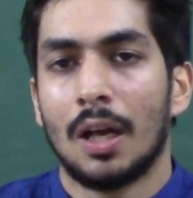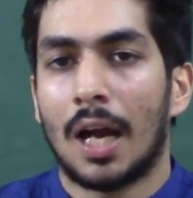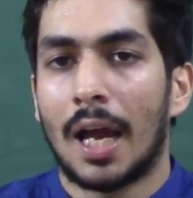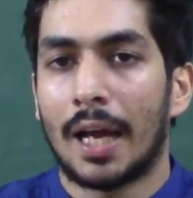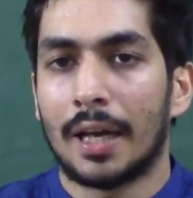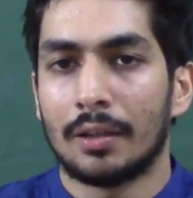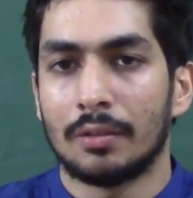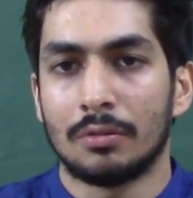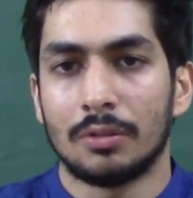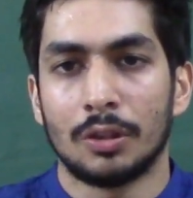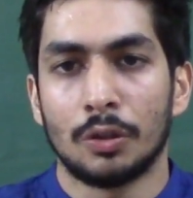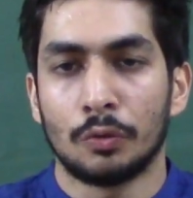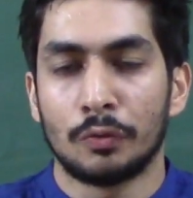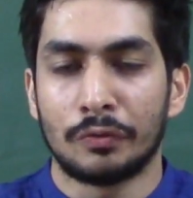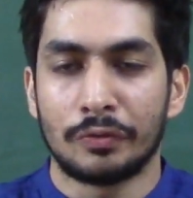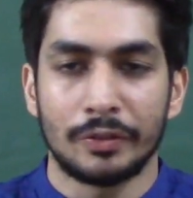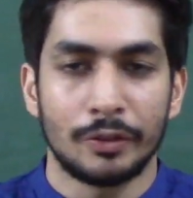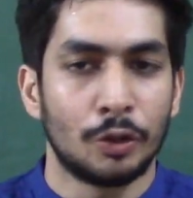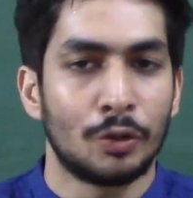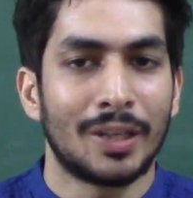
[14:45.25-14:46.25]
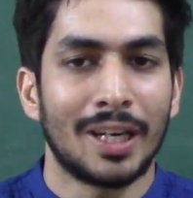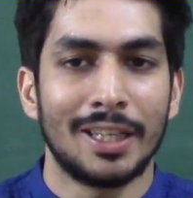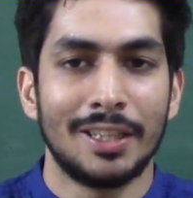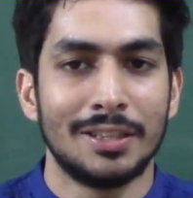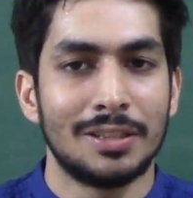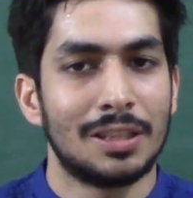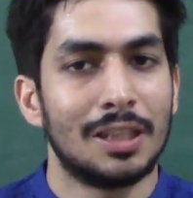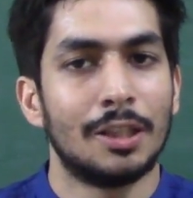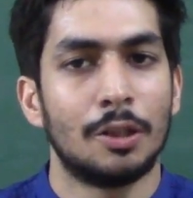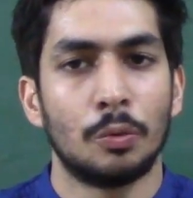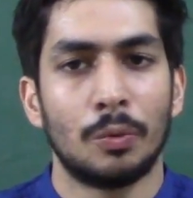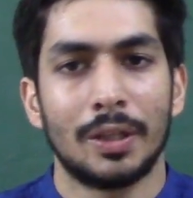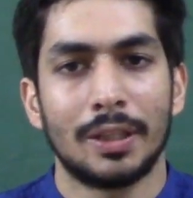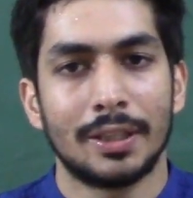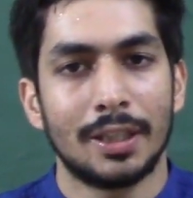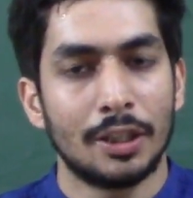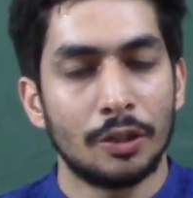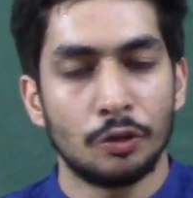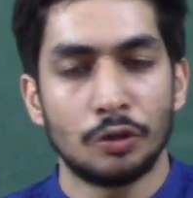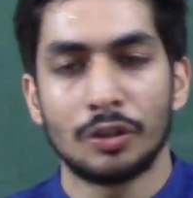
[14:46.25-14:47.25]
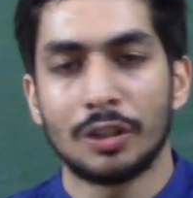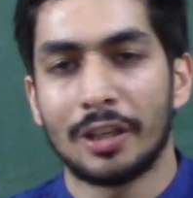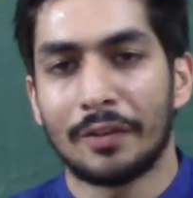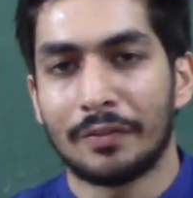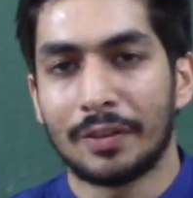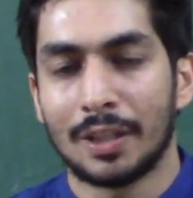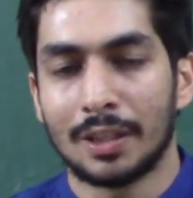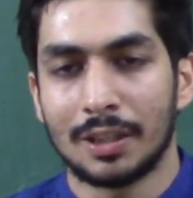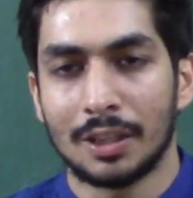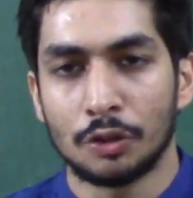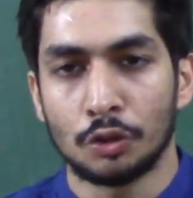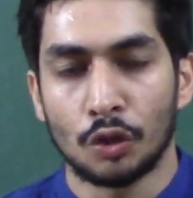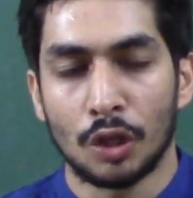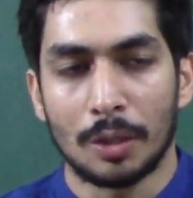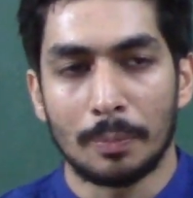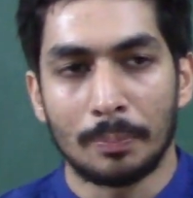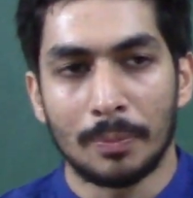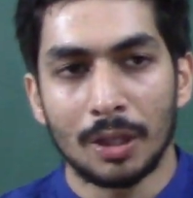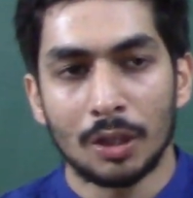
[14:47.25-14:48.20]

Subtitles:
and you can easily do it, then you should definitely join.